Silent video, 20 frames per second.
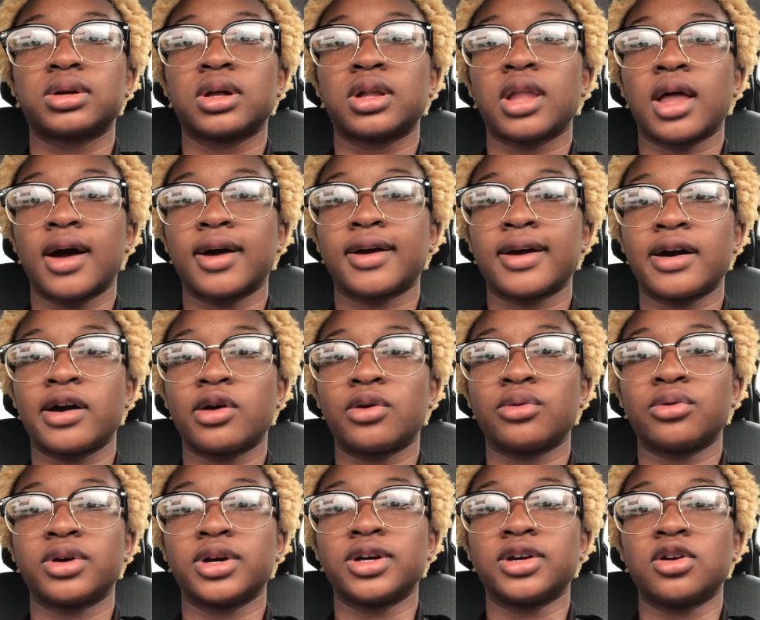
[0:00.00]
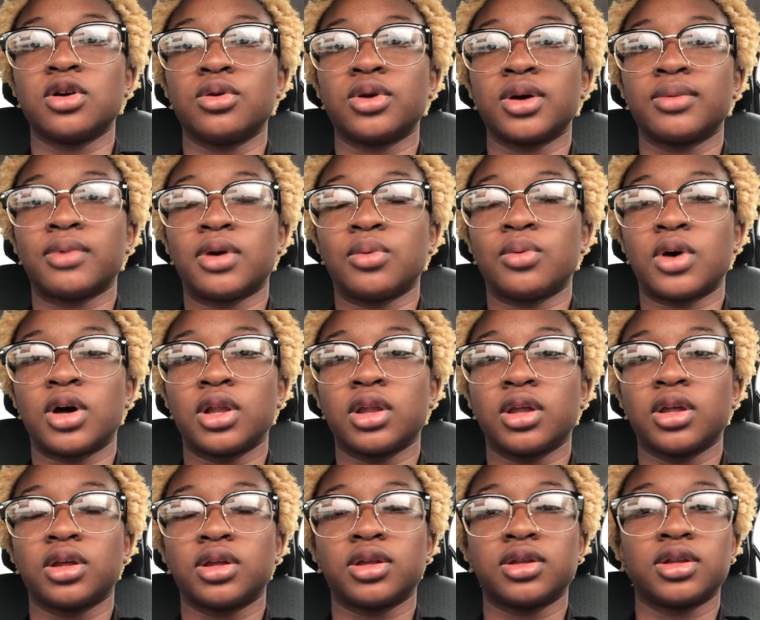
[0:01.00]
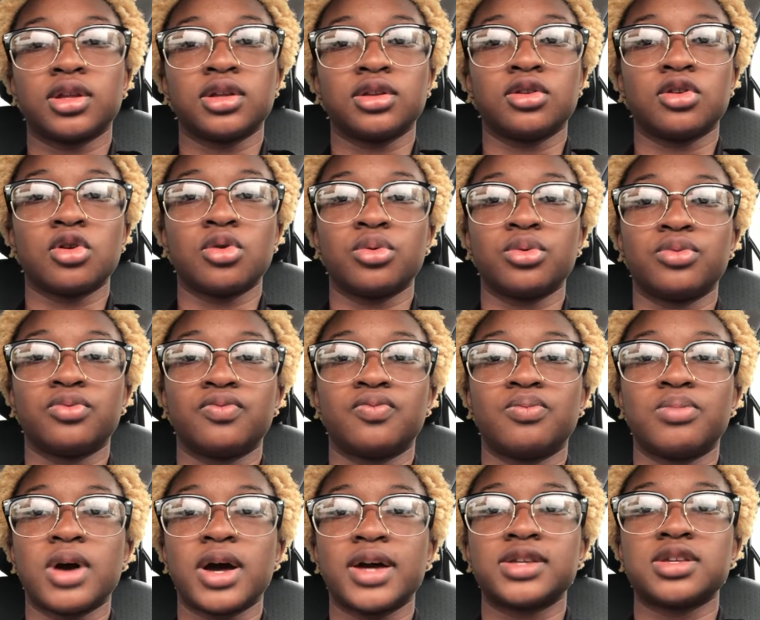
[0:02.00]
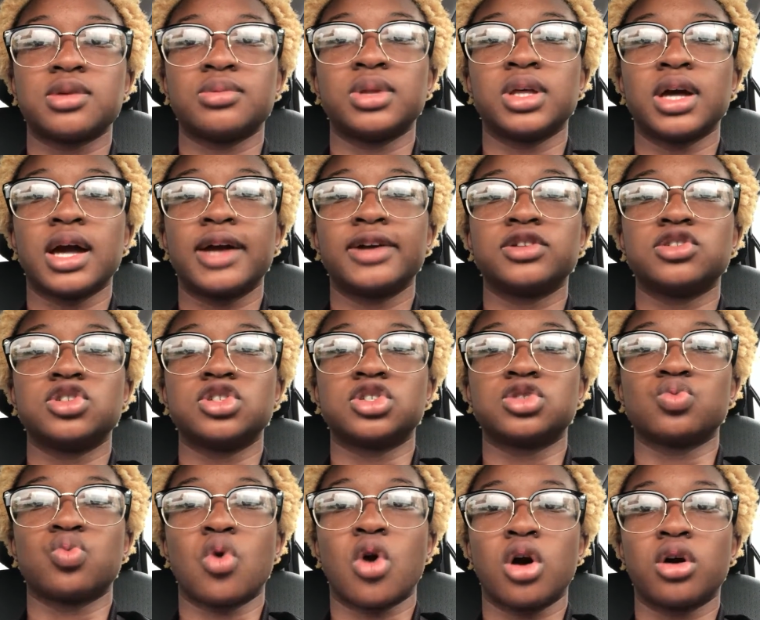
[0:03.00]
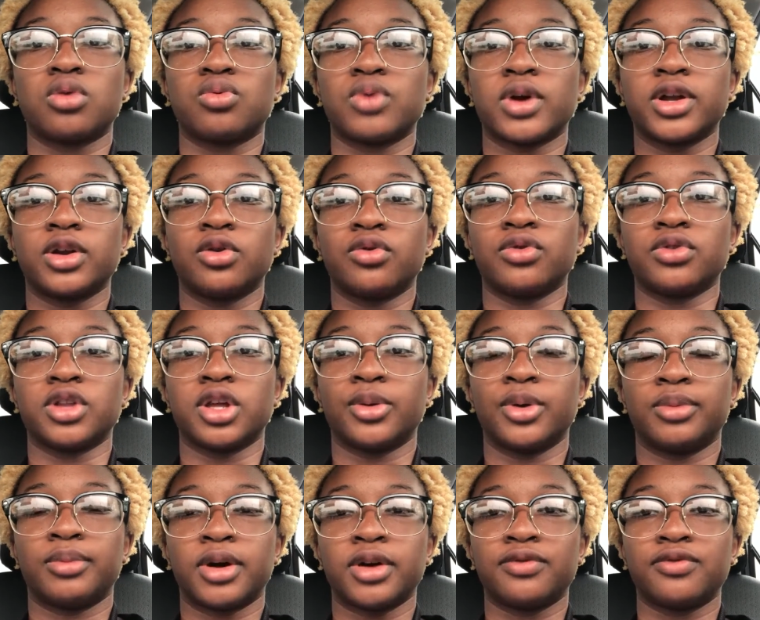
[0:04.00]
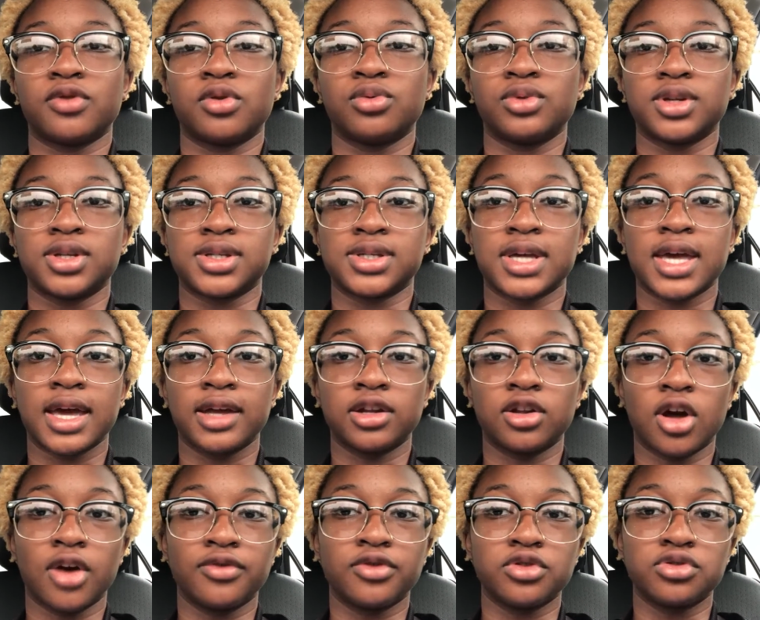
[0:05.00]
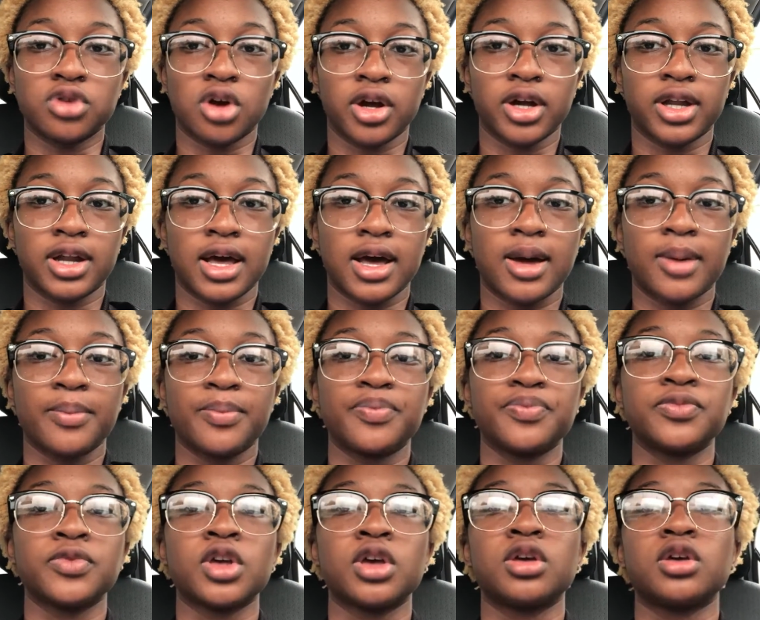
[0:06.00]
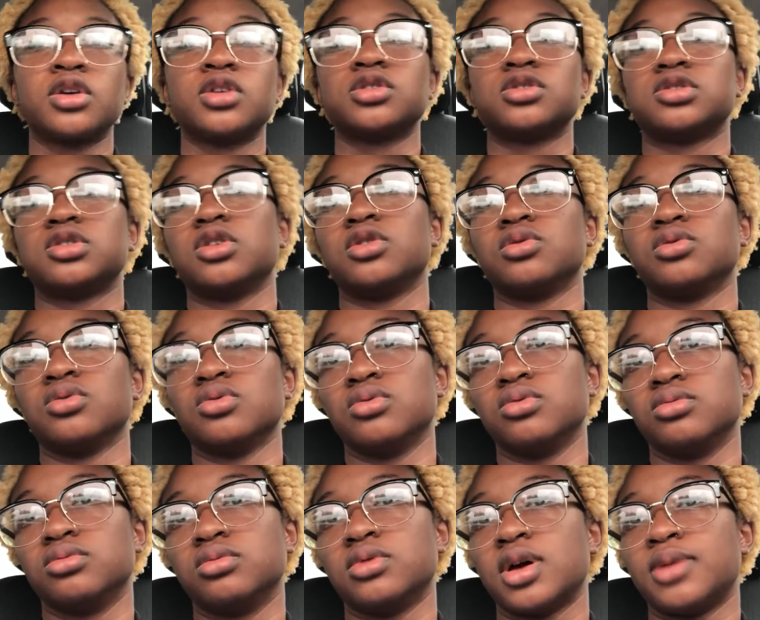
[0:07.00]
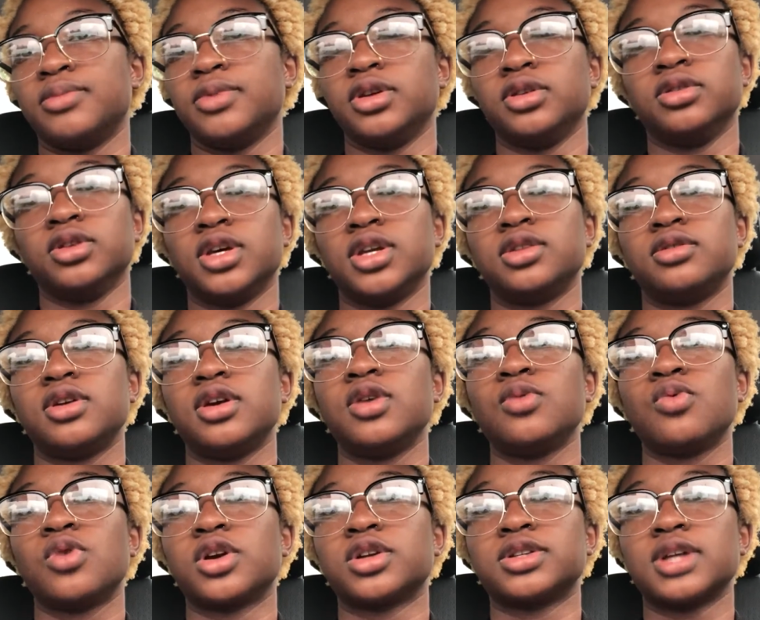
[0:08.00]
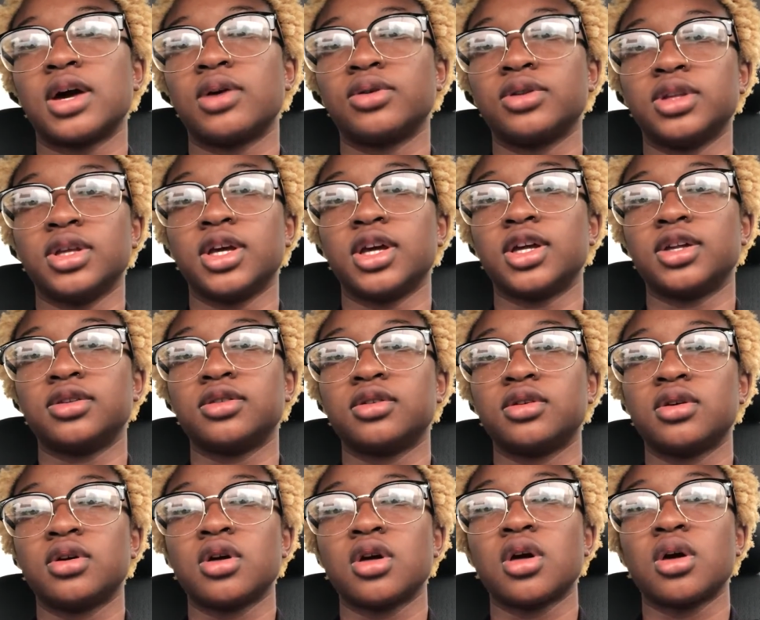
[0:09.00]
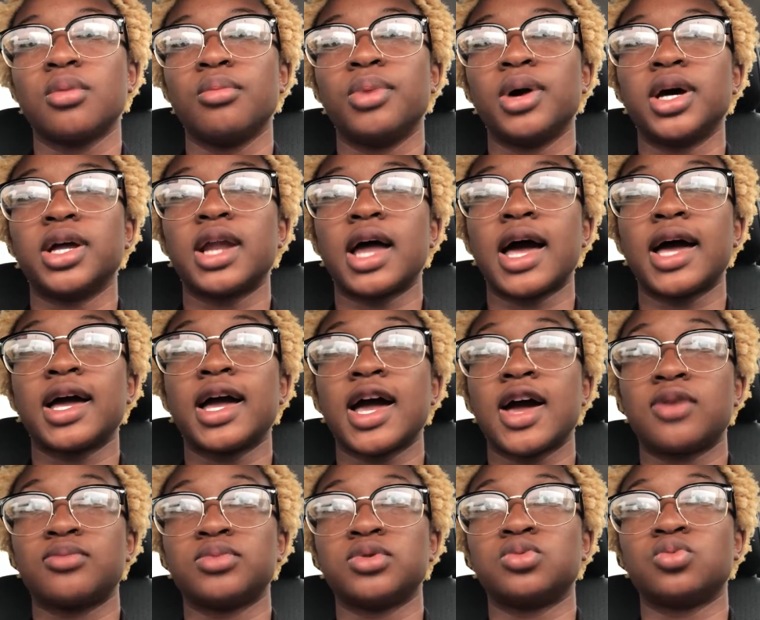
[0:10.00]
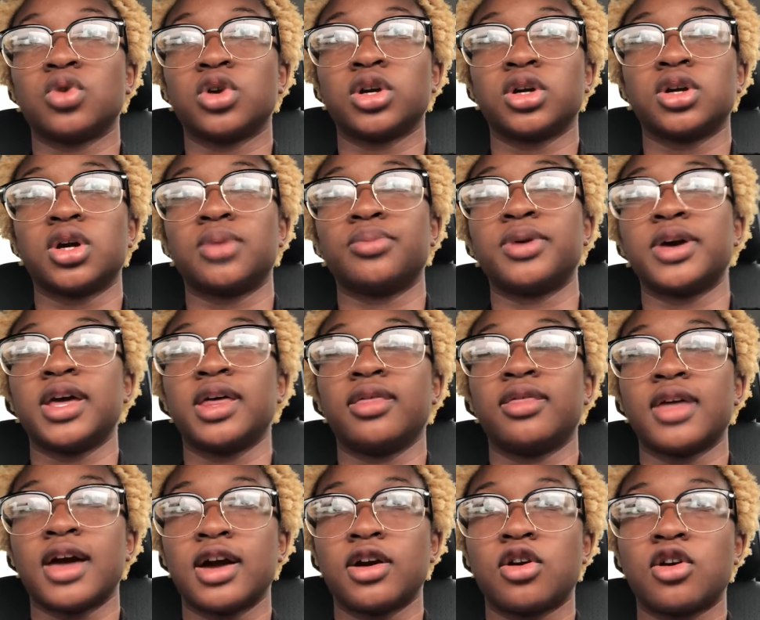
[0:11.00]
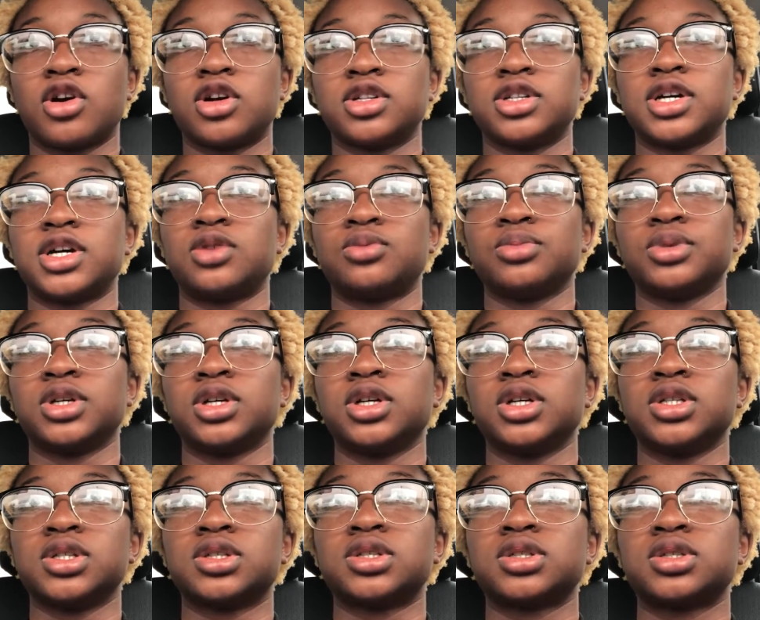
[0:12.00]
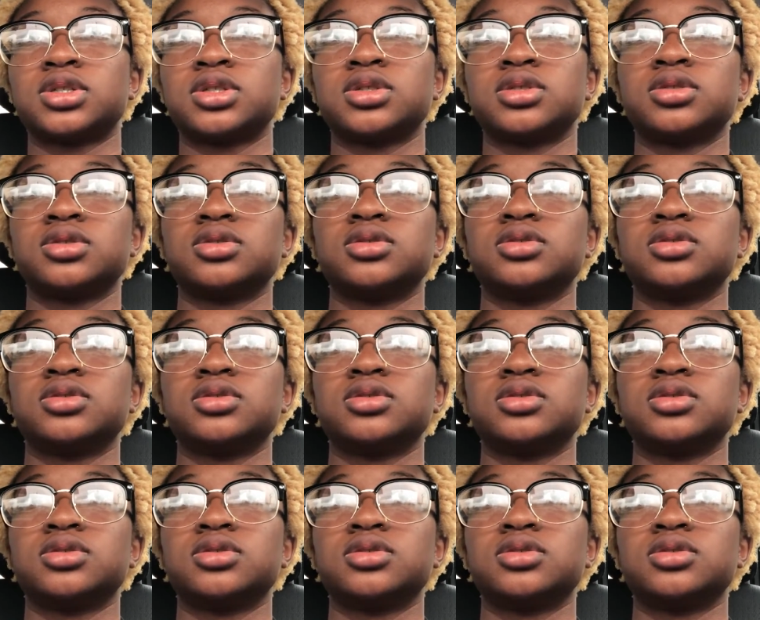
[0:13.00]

clock out and go get my wallet and then go buy something. I could just walk right over there with my phone and scan it off the Target app. So, it worked out in the end. But I have been working on paying that card down, because